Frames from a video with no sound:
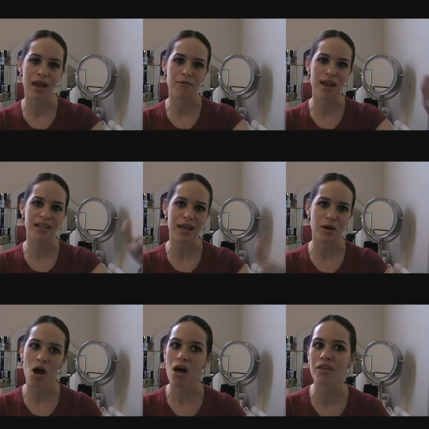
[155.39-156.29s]
I write
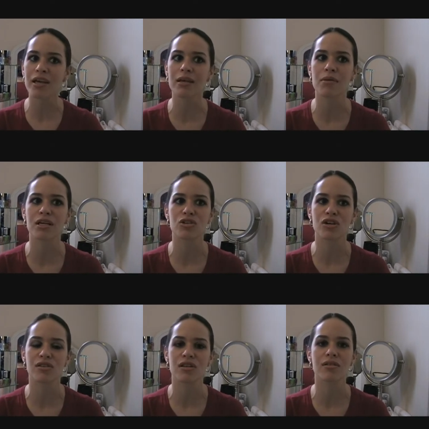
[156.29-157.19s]
down all the email
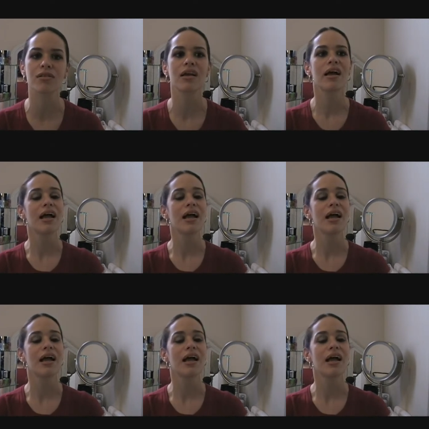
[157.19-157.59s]
addresses.